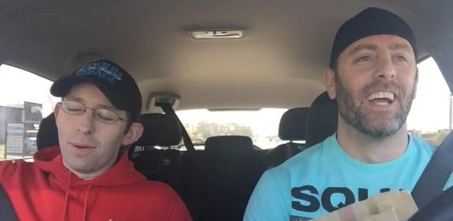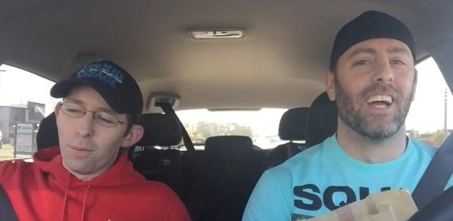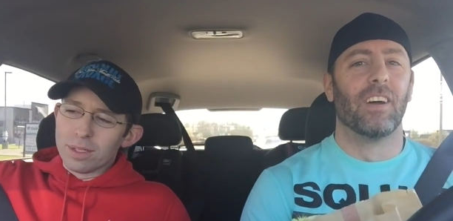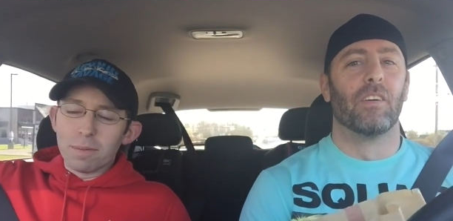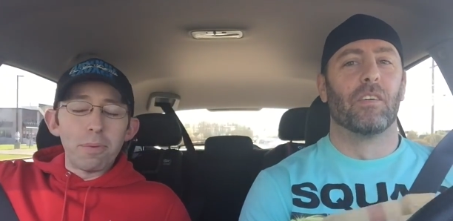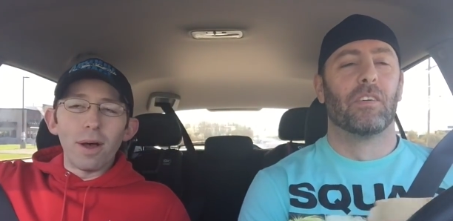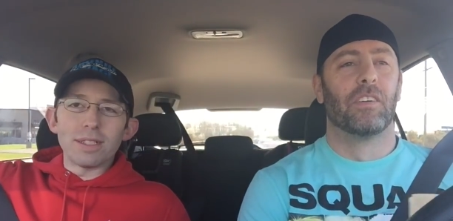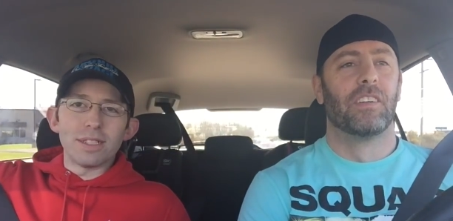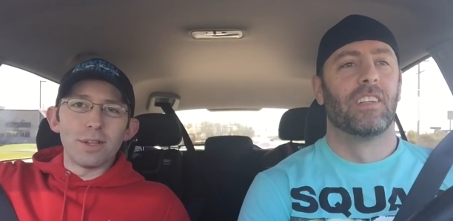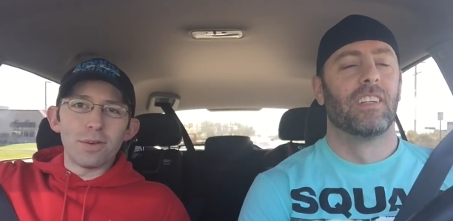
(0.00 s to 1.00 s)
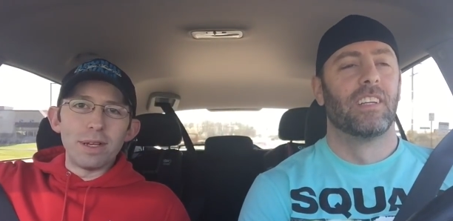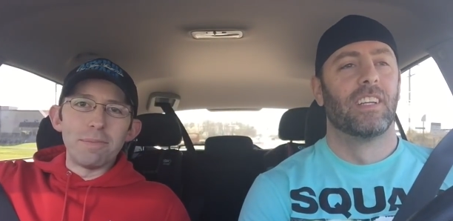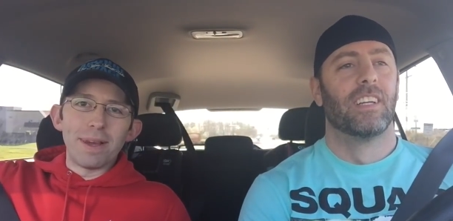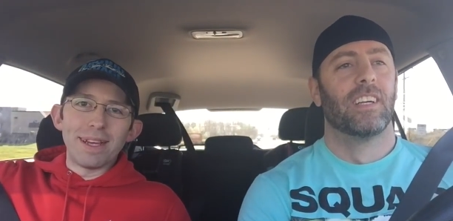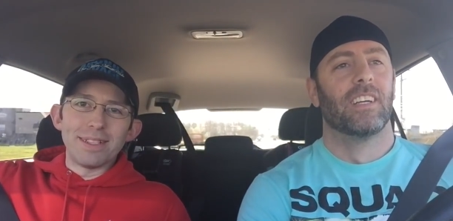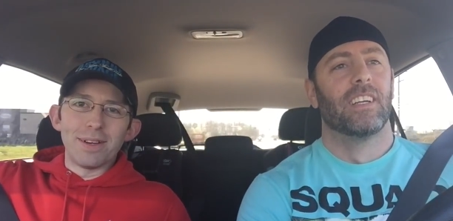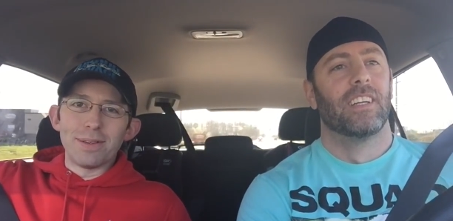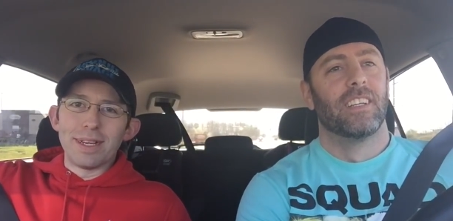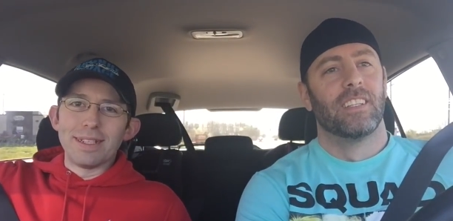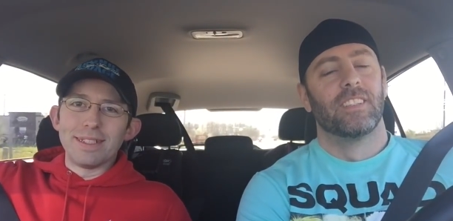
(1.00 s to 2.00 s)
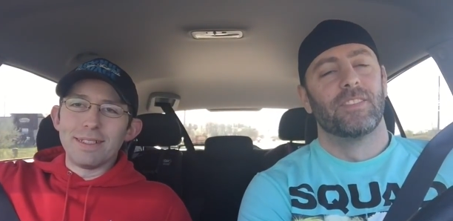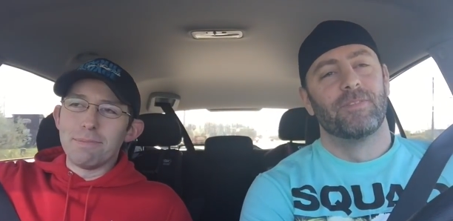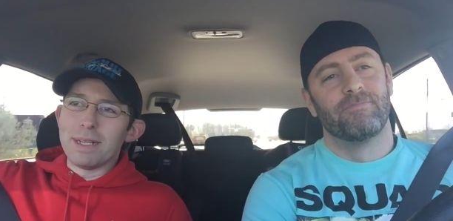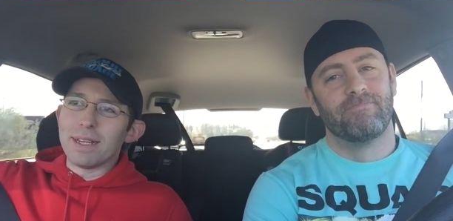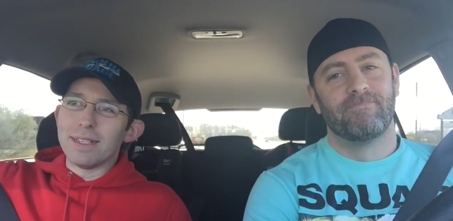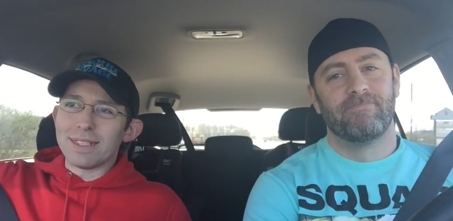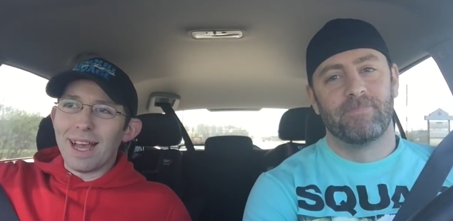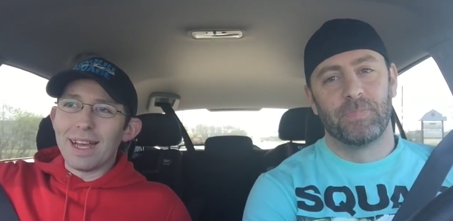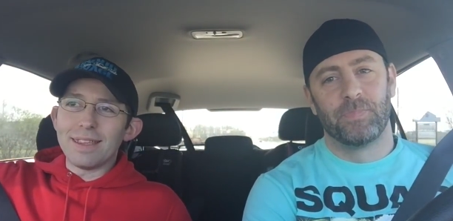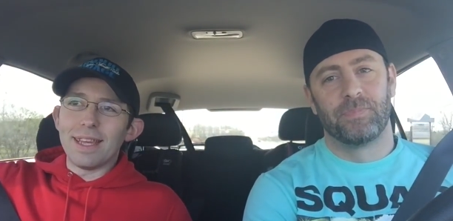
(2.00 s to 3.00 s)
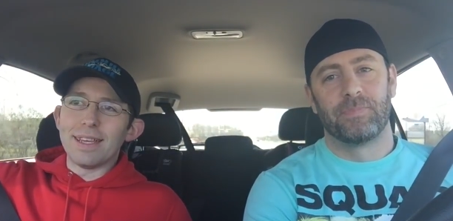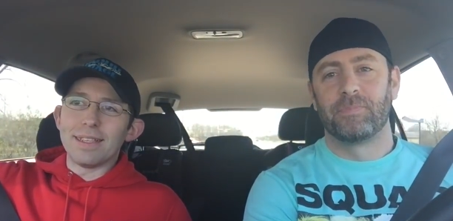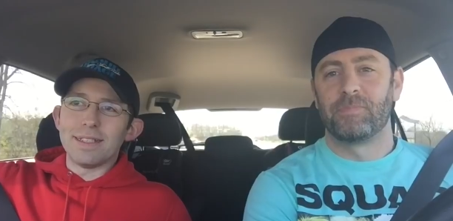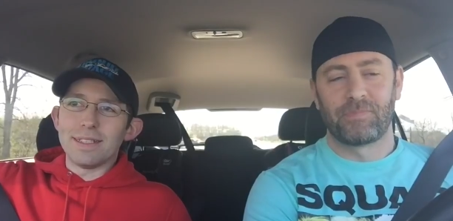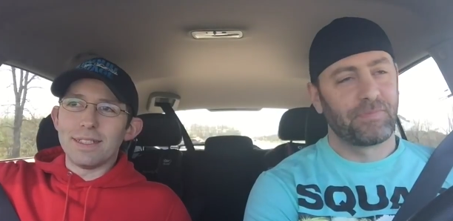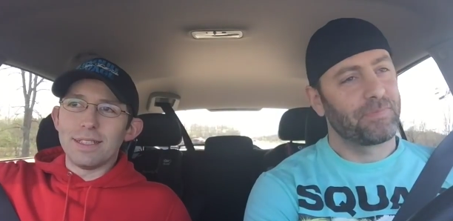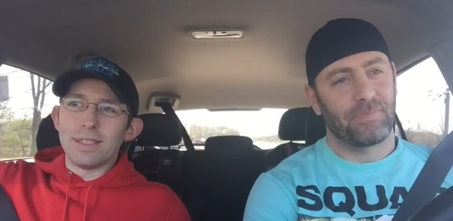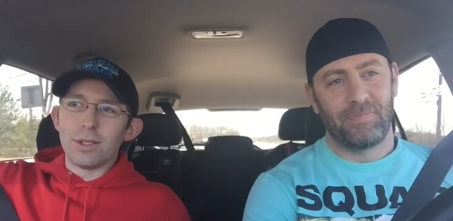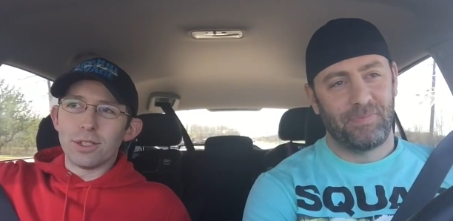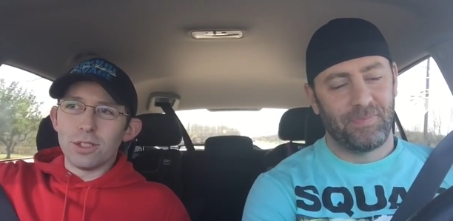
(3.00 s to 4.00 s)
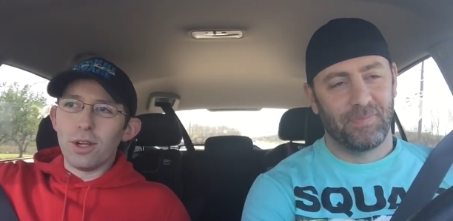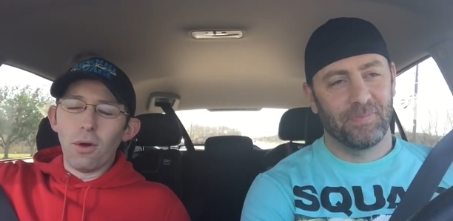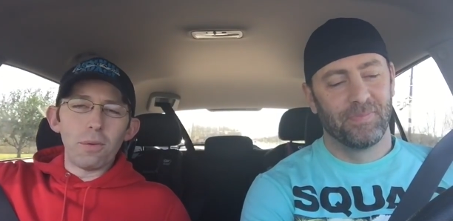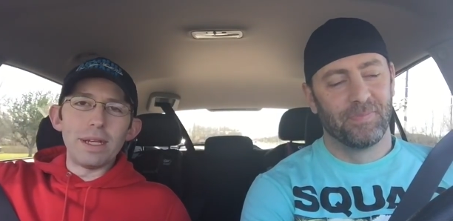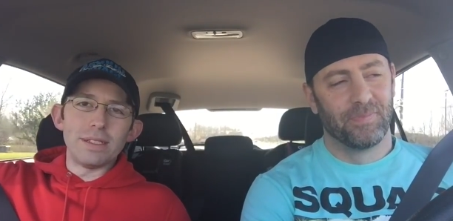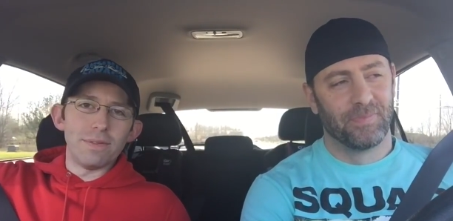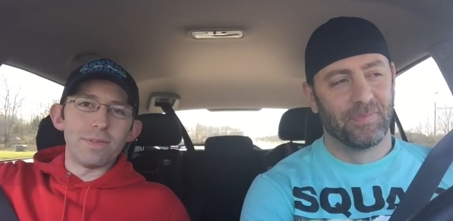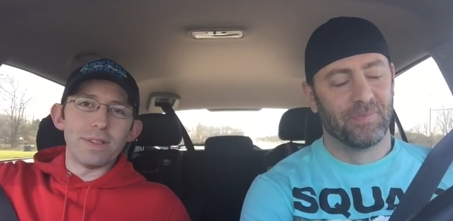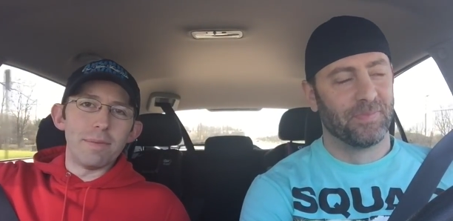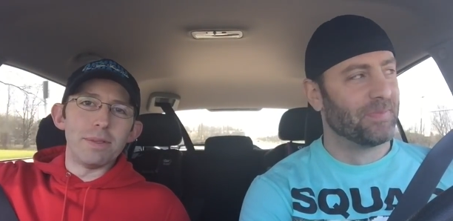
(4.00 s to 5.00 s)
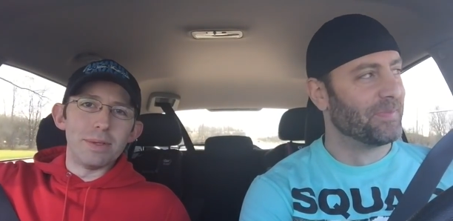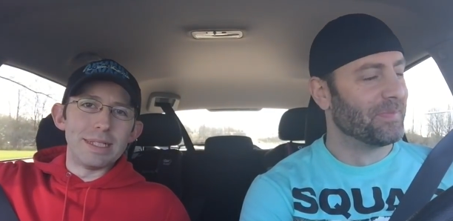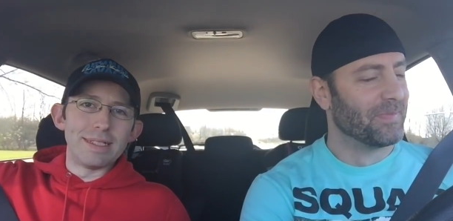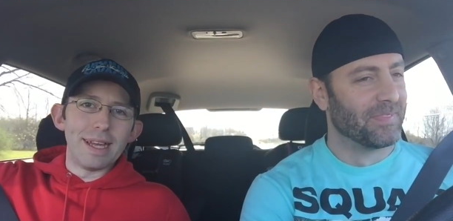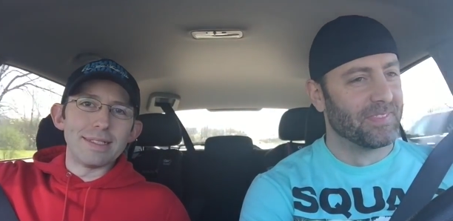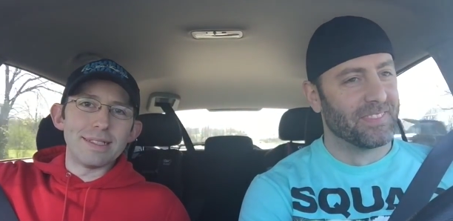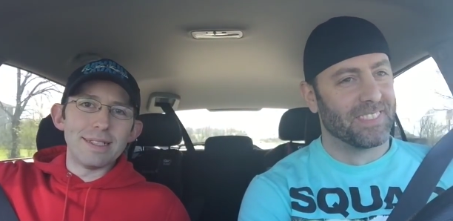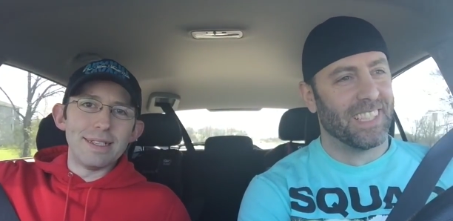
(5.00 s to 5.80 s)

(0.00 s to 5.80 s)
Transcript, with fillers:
Speaker 1: was a Boston Cream Pie donut. Because I think there's no reason for them to exist.